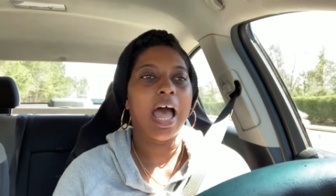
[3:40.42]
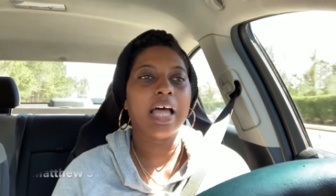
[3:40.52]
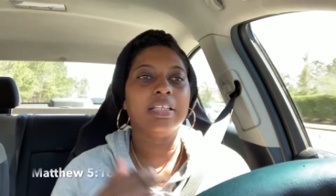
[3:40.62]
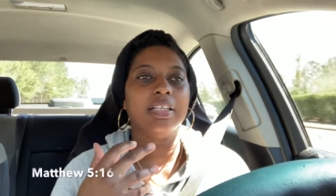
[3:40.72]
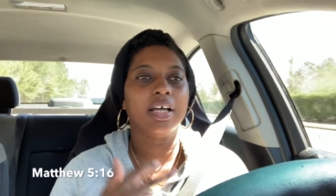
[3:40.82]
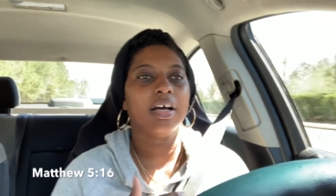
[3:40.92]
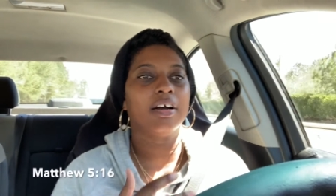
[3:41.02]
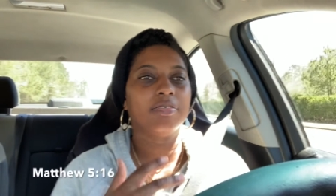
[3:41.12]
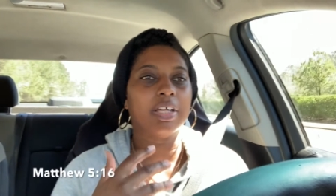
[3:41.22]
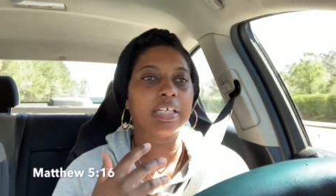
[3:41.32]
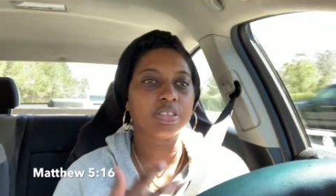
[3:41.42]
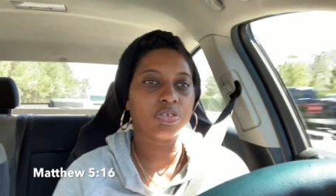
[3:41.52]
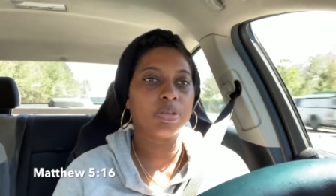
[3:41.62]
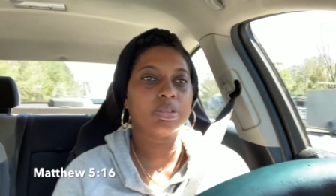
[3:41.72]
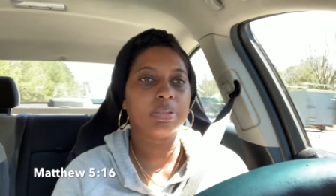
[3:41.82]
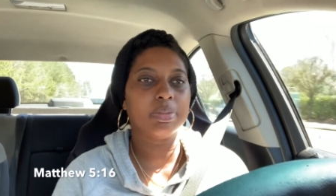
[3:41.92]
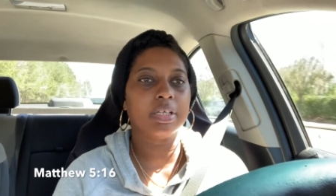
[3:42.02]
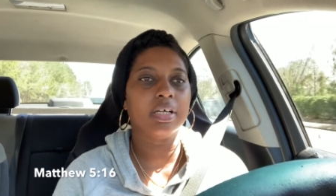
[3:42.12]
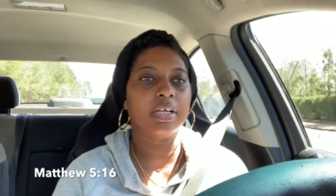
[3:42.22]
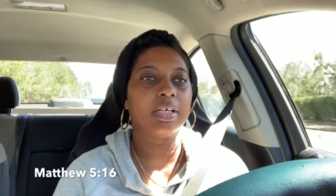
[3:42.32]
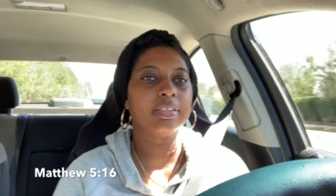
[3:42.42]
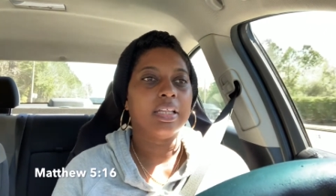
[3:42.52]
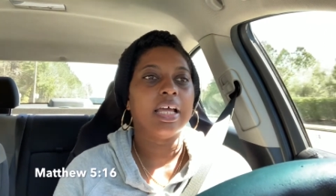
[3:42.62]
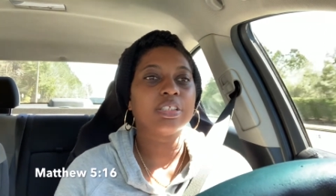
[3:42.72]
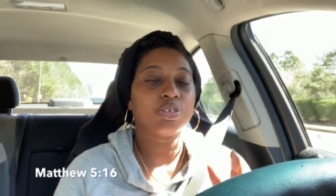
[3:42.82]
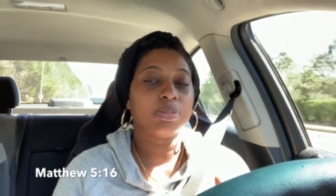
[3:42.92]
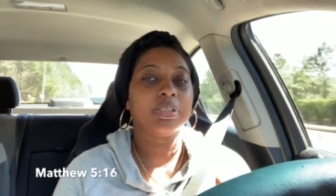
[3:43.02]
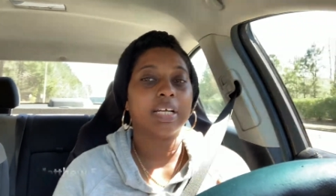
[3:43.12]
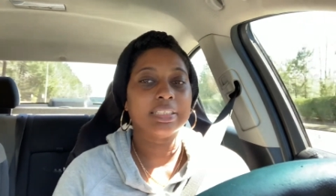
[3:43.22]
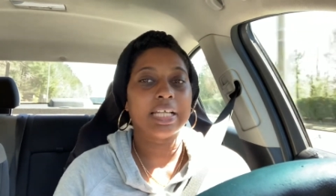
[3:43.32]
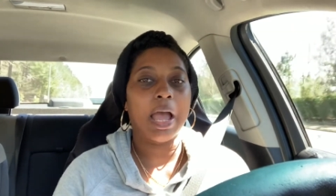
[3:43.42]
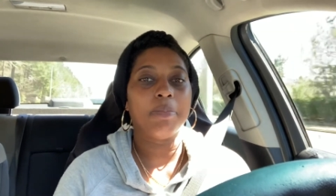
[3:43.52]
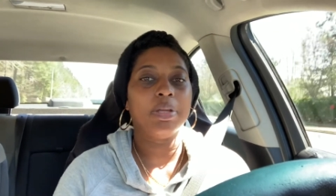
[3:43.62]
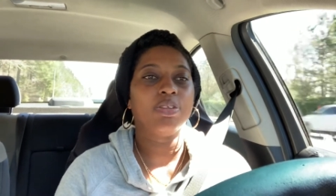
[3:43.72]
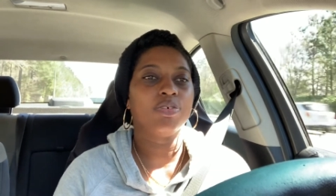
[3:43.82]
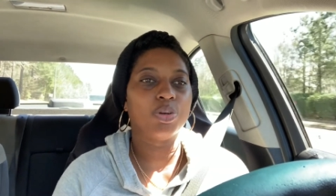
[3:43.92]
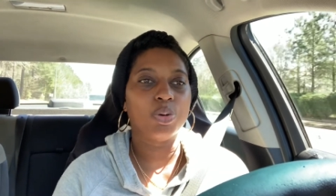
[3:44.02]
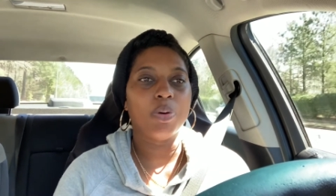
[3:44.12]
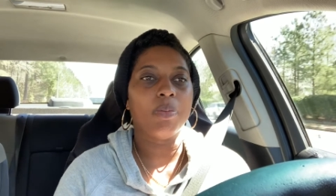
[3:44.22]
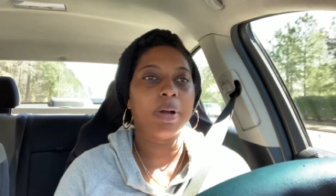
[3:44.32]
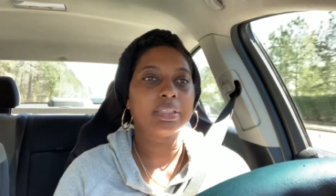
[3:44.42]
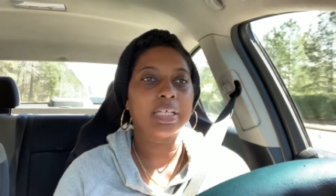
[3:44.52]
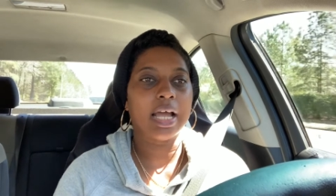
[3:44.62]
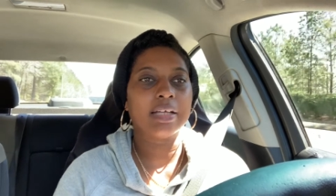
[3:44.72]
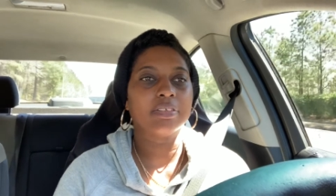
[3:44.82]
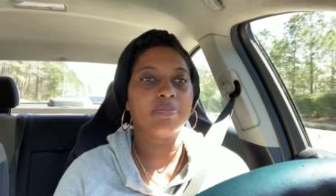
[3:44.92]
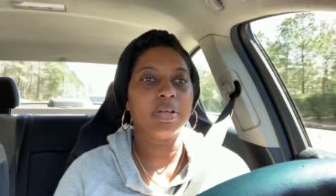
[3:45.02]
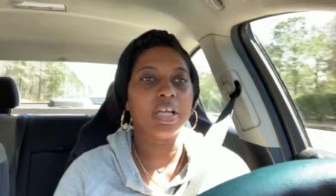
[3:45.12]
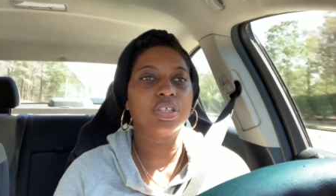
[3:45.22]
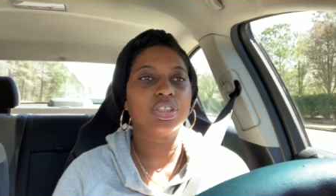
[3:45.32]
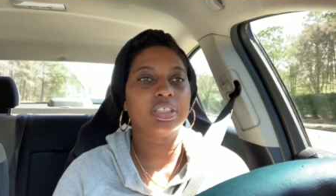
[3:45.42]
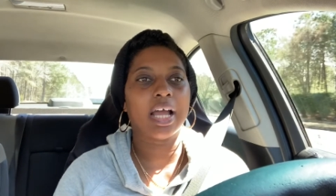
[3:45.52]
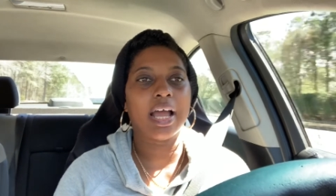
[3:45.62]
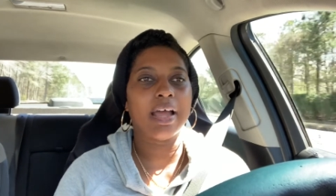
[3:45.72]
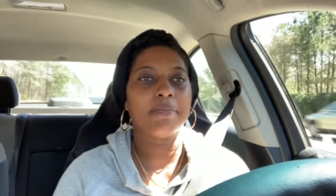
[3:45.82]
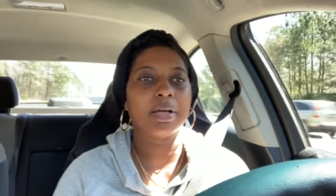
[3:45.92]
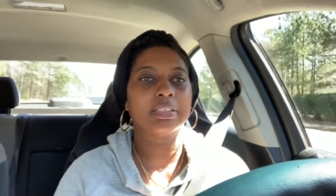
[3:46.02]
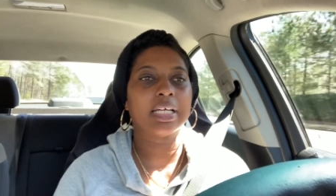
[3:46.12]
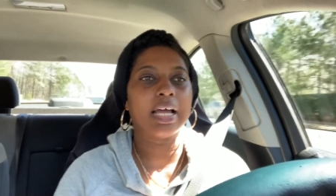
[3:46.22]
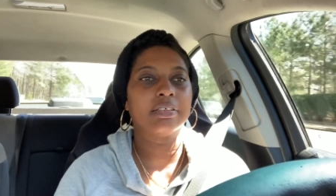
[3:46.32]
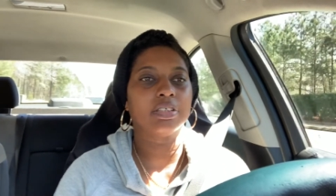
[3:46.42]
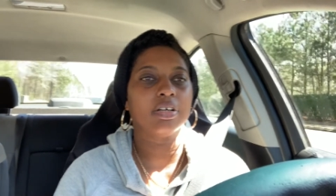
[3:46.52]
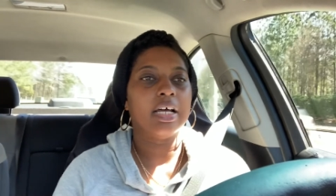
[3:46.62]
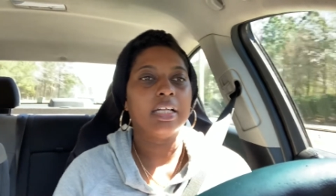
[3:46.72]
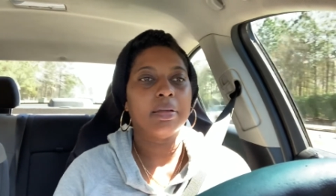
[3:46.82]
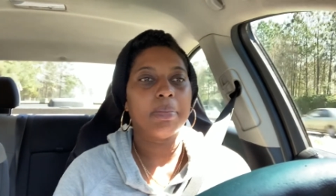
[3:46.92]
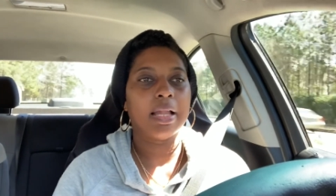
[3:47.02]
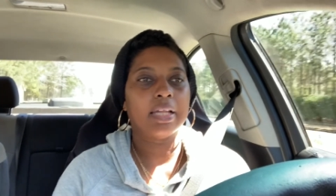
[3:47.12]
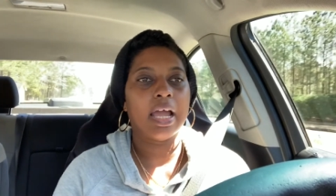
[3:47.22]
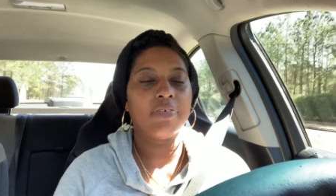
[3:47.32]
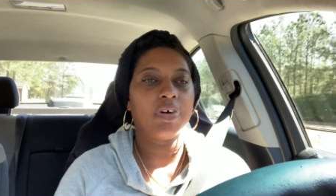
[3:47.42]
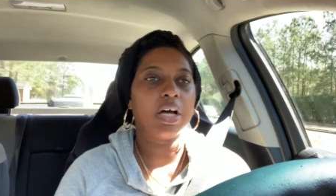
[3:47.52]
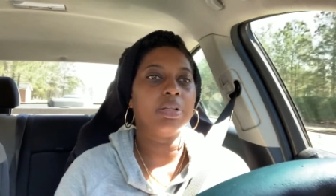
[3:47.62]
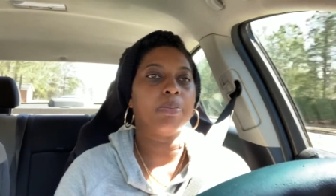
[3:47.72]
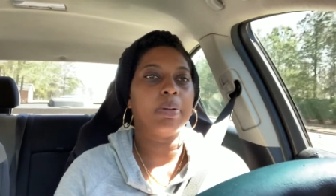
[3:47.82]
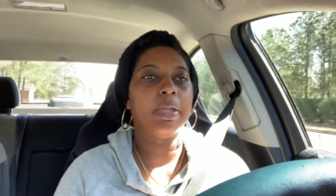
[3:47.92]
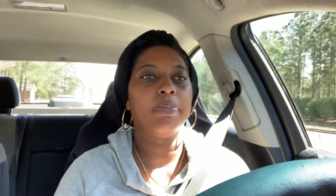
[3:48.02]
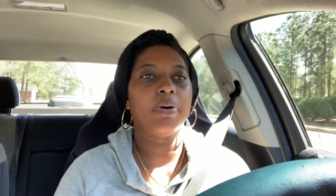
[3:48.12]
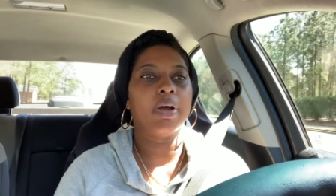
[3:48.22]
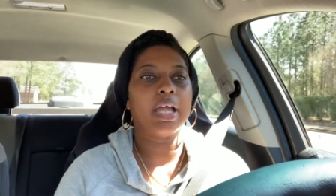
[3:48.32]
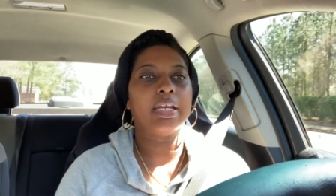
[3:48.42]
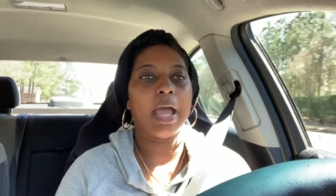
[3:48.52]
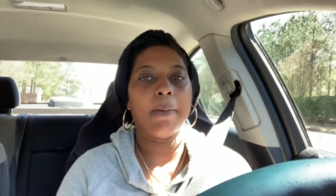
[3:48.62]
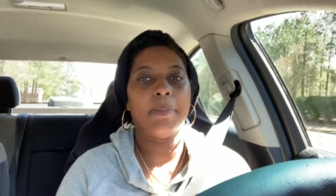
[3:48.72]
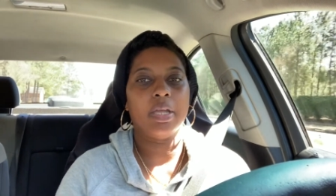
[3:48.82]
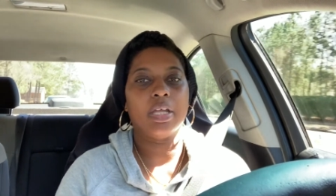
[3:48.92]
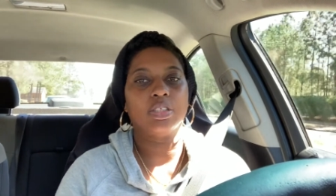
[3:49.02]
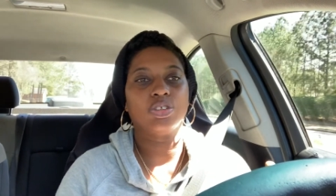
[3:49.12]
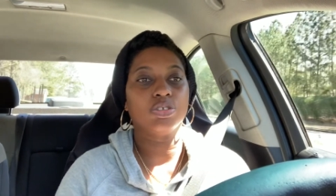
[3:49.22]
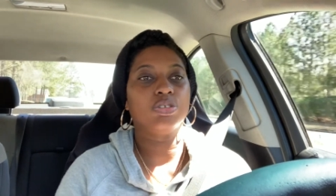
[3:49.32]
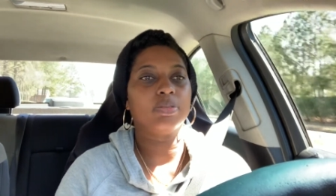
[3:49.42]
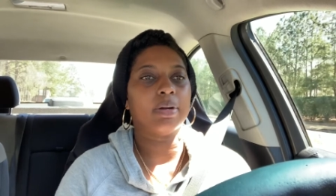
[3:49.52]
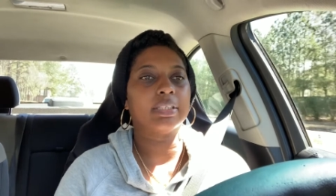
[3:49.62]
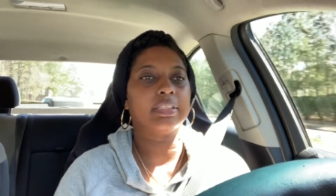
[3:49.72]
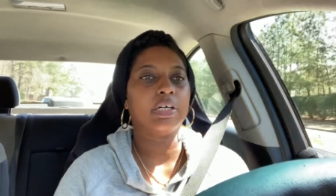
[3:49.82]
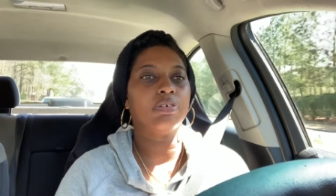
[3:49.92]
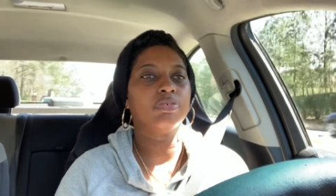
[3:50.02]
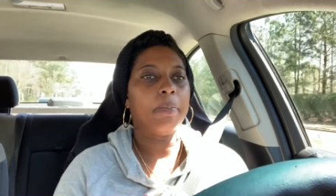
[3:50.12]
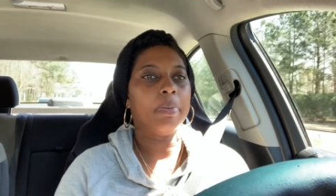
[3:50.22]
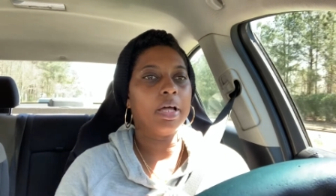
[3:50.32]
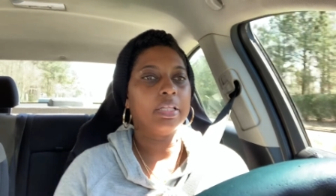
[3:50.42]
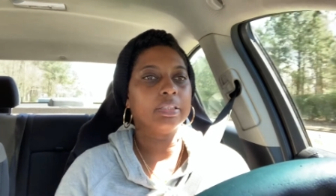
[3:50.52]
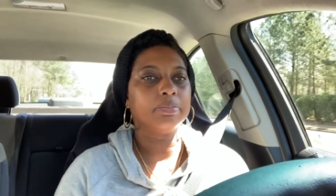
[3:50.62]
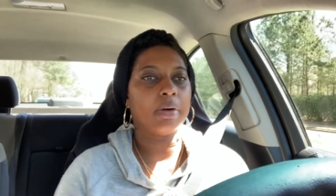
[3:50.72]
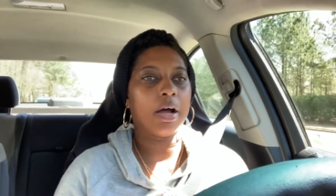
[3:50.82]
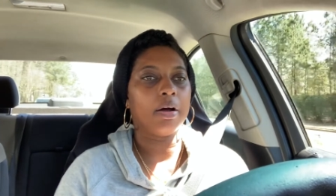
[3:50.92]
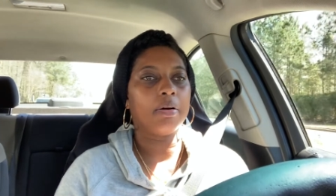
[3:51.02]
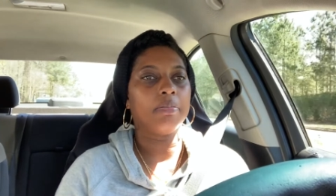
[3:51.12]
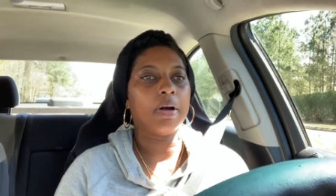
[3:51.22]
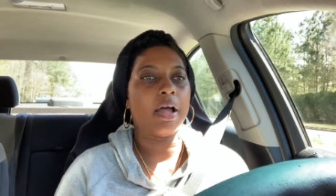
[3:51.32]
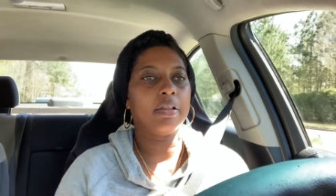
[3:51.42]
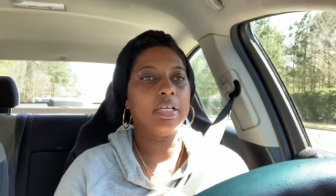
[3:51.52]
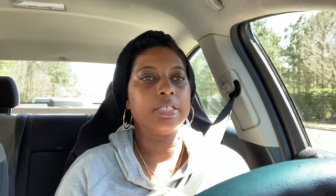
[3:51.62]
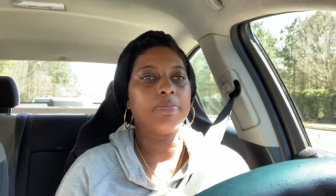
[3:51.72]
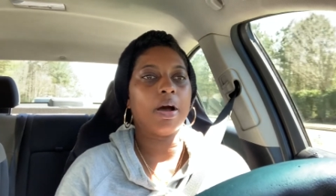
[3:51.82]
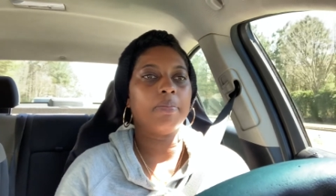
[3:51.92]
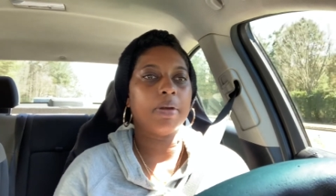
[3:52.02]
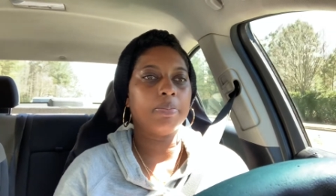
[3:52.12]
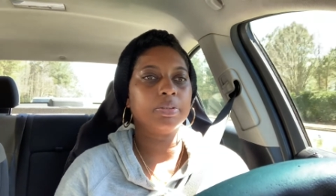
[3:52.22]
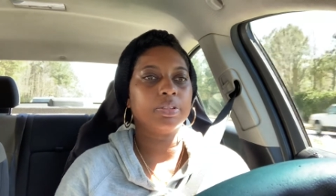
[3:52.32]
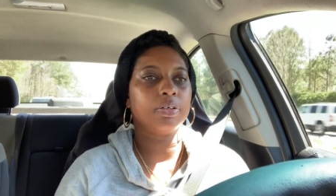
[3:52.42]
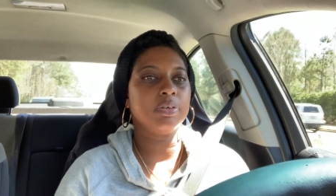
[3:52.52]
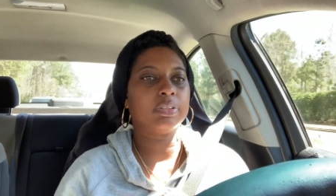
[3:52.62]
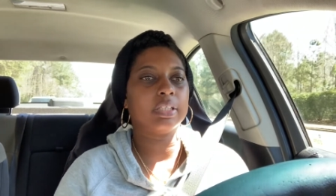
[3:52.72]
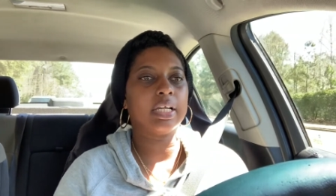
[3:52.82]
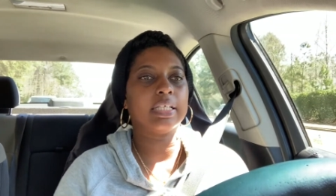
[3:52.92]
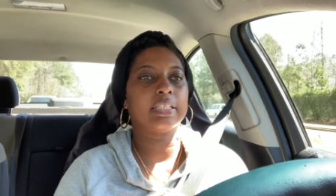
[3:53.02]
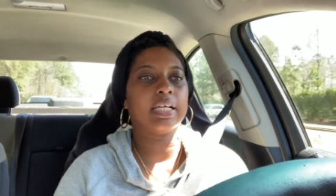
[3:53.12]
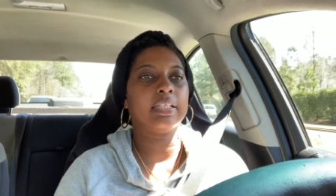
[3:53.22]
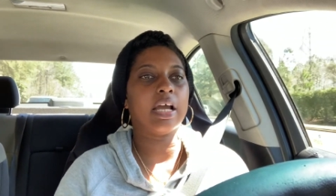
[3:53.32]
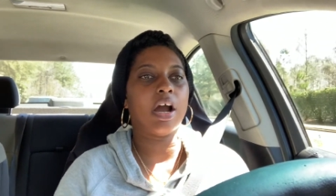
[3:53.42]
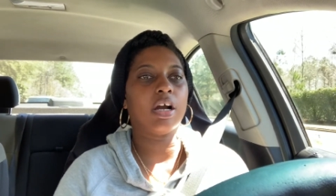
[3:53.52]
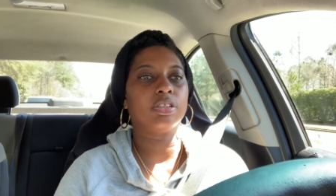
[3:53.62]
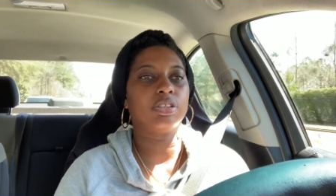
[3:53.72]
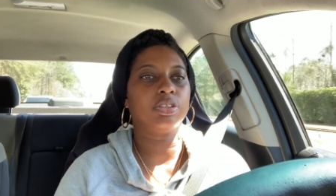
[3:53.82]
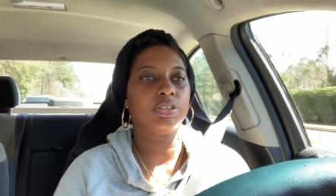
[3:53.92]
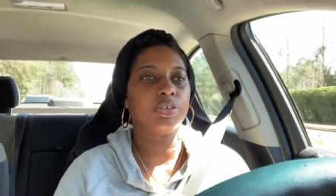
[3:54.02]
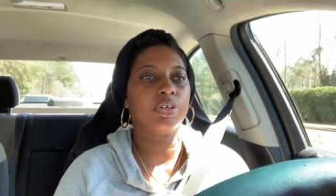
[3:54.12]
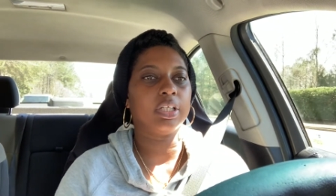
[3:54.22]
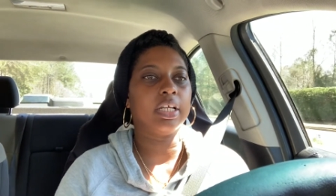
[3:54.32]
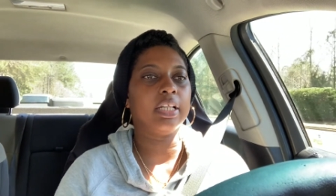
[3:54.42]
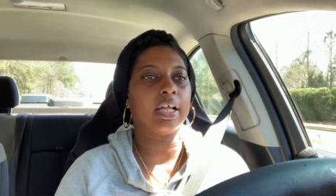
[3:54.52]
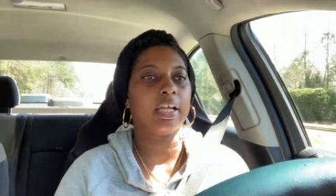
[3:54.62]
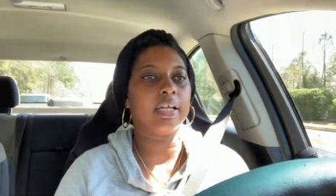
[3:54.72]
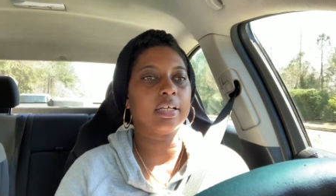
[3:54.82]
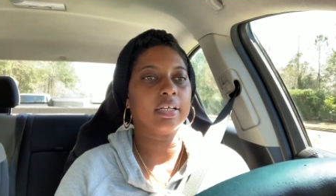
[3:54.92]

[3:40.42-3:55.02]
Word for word: i love that scripture because that scripture has got me through my times of being shy and my times of dulling my light for other people and not being true to myself but this mom these mom episodes and things like that are surely like